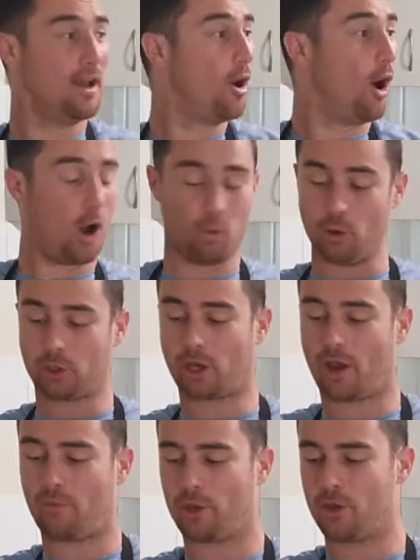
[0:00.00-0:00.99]
I will serve
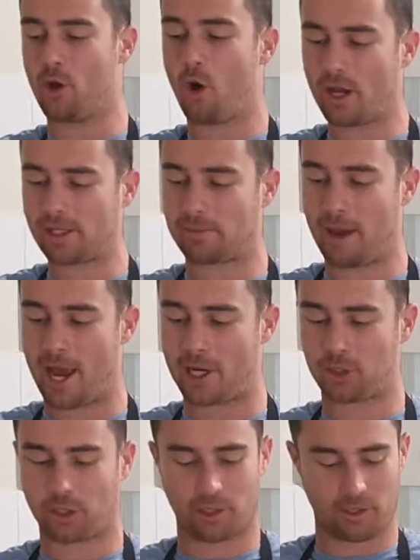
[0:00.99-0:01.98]
with nice mash.
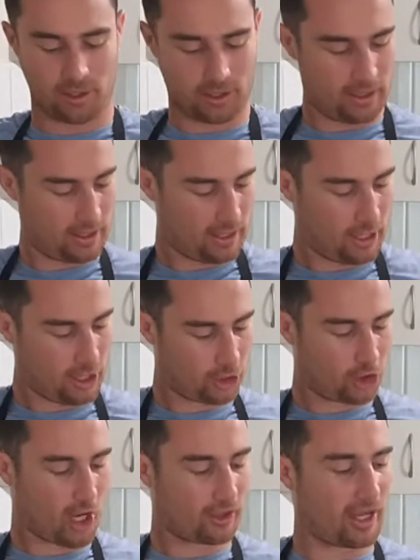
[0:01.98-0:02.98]

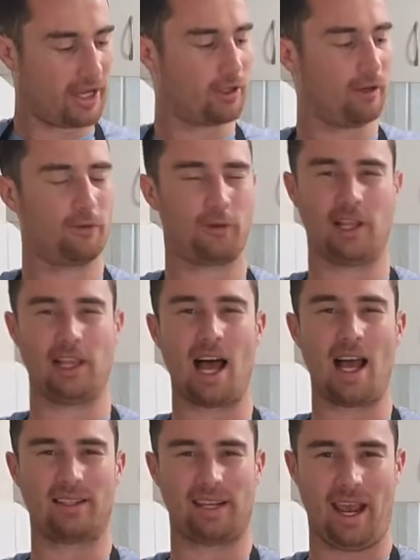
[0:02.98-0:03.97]
Chuck these on for the
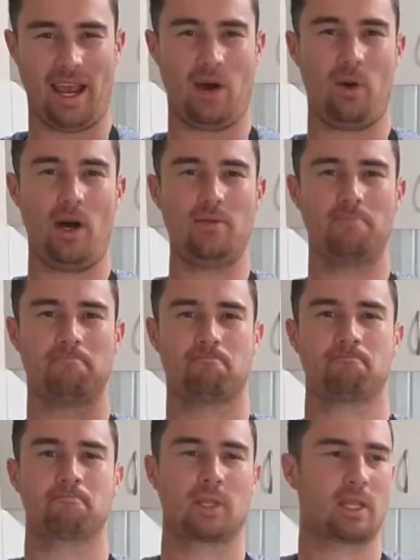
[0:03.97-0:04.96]
last hour.
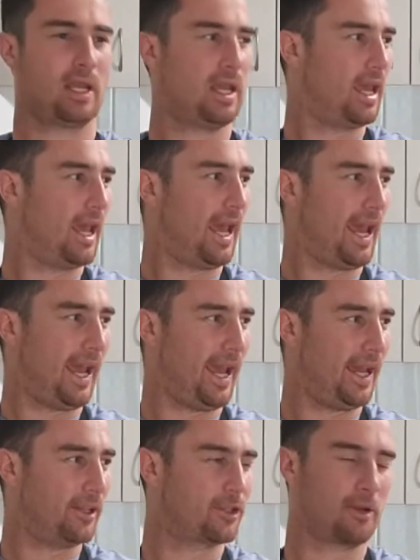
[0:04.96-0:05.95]

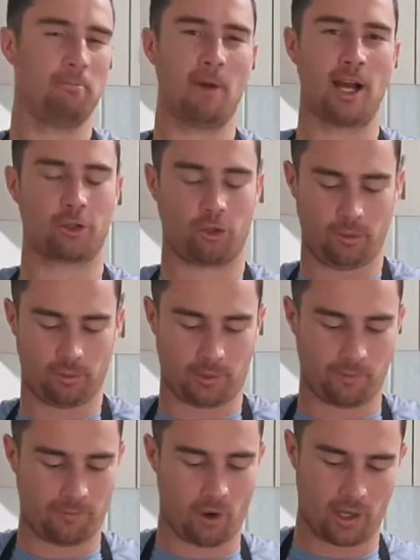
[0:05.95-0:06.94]
And some mushrooms, some
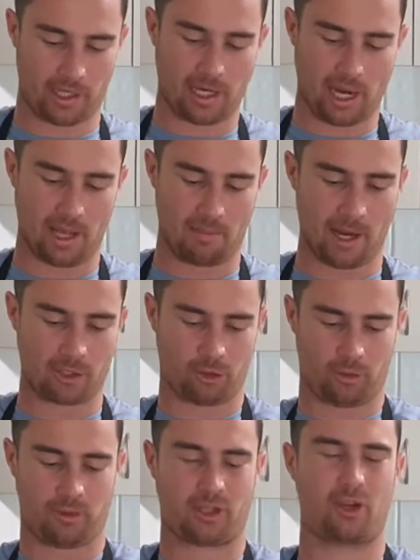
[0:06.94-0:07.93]
finely cut up
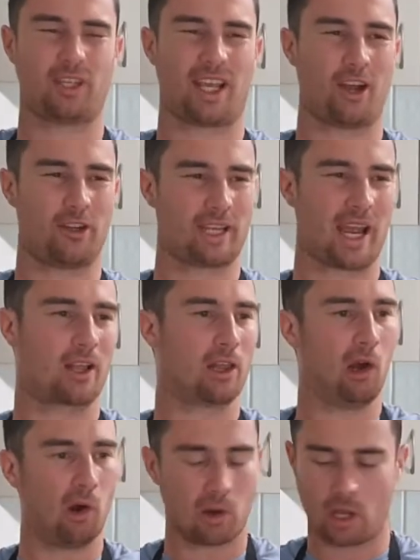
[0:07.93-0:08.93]
mushrooms. Because they don't take
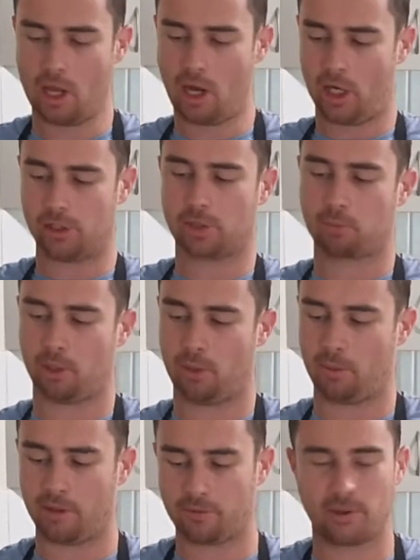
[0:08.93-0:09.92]
long, I just put them
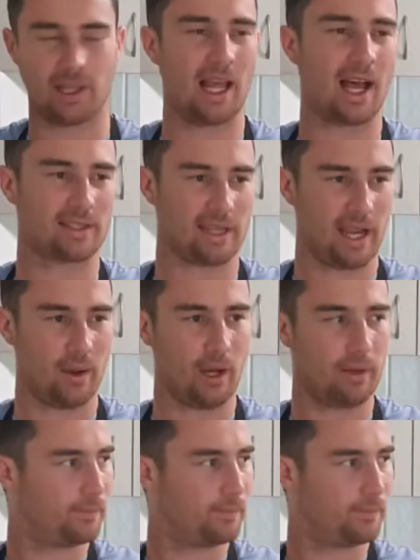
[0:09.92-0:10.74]
on for the last hour.